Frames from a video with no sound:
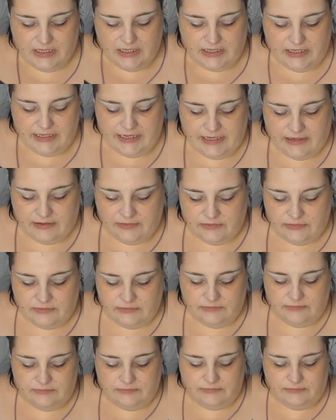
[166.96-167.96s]
now,
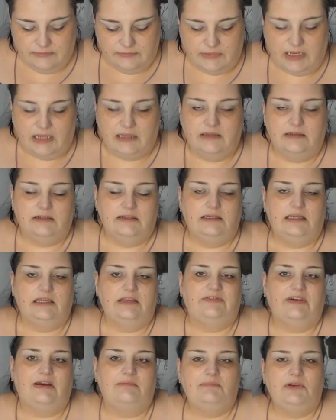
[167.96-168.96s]

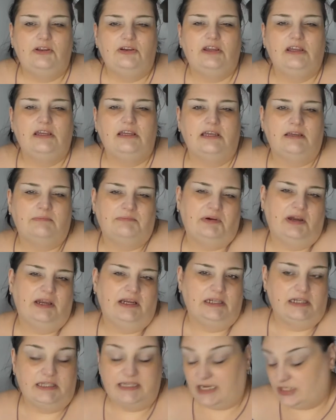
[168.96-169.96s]
if I'm looking at
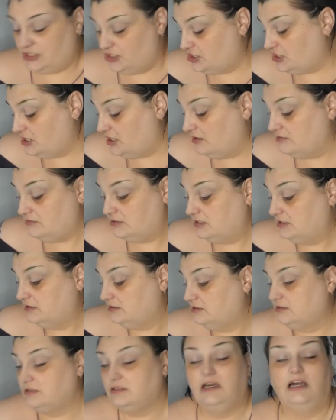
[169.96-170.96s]
buying Natasha Denona,
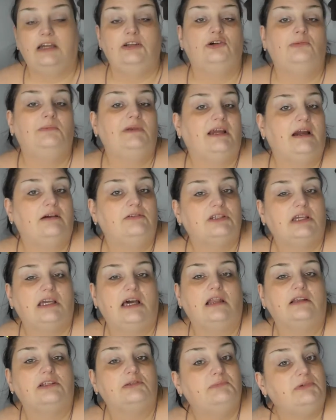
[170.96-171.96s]
I normally go to
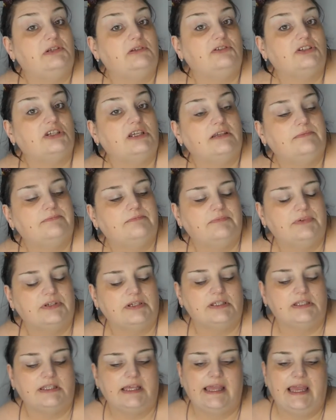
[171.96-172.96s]
Cult Beauty
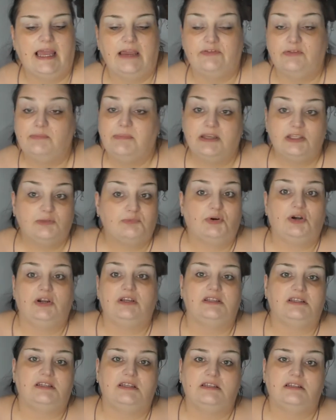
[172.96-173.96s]
because they have the best
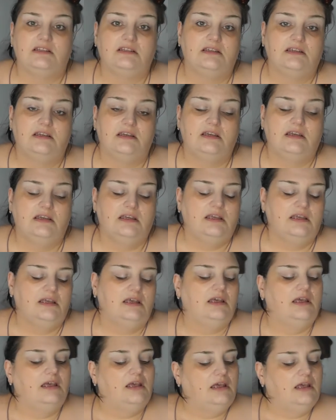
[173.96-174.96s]
prices.
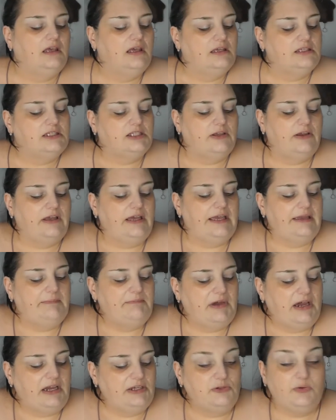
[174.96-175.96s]
So
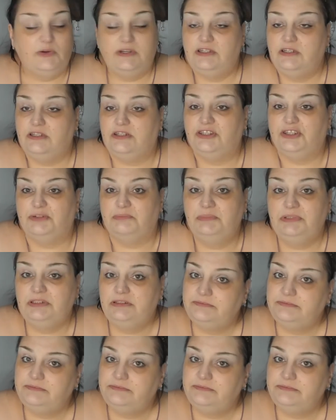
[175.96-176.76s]
um, I tweeted them,